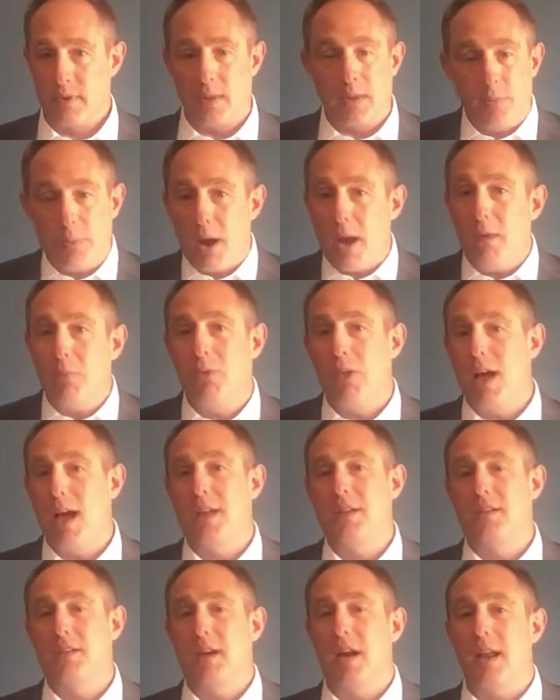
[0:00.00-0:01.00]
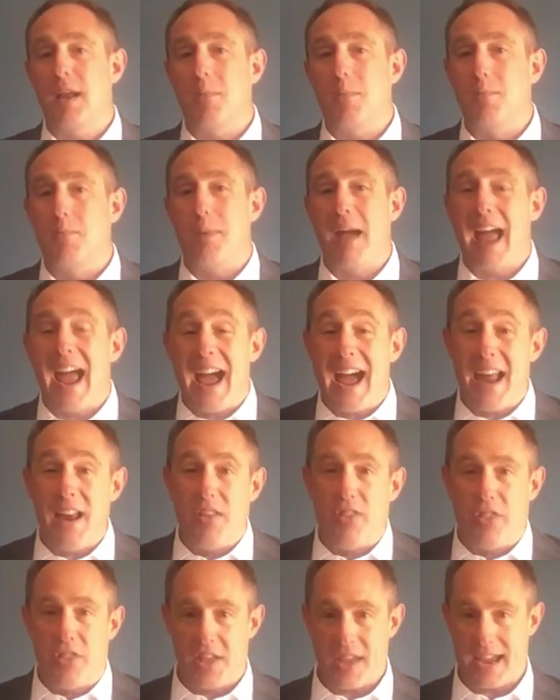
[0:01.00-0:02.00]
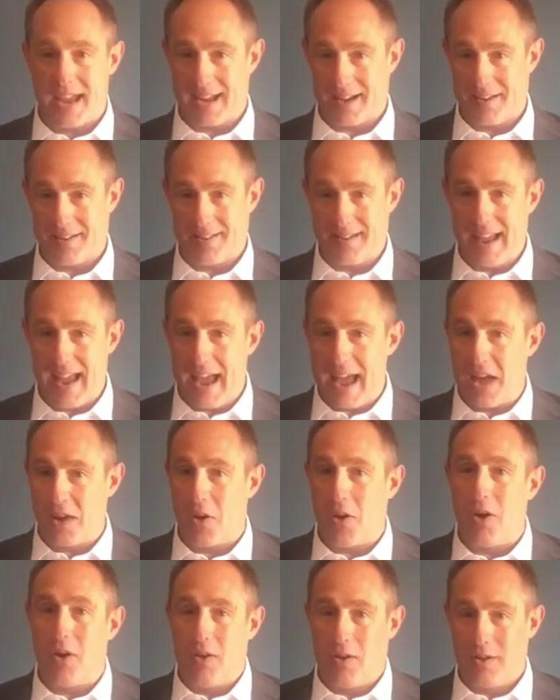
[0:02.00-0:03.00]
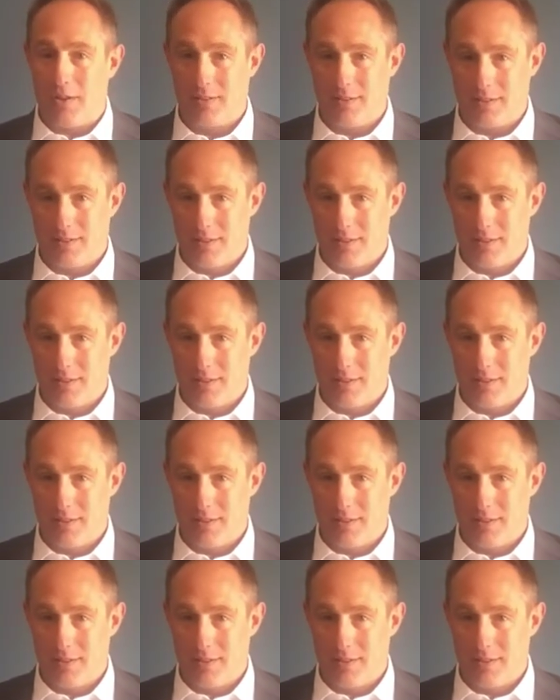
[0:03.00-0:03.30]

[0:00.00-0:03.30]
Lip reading: The bottom line is not a bad thing at all,